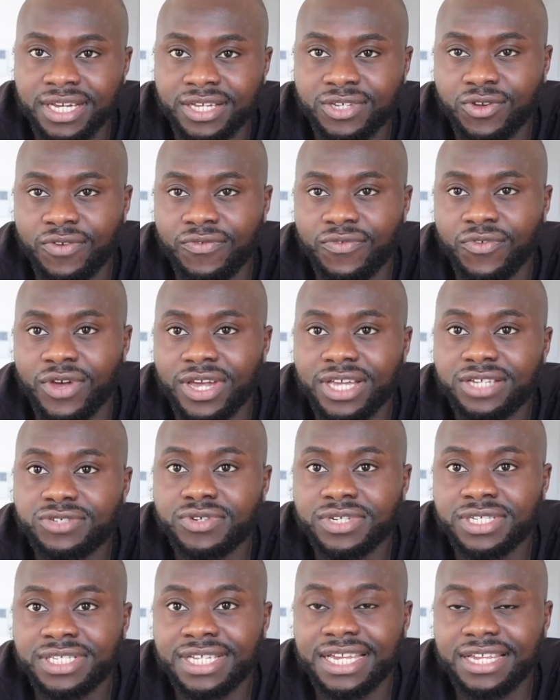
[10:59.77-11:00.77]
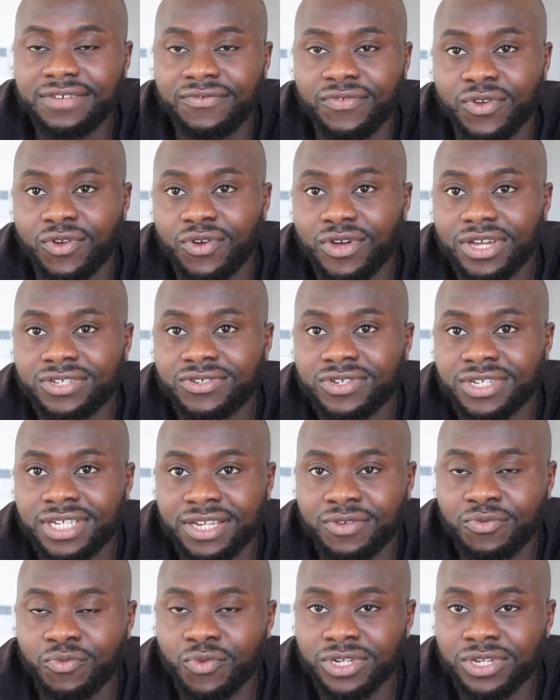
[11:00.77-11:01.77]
So if you're interested, if you're not interested in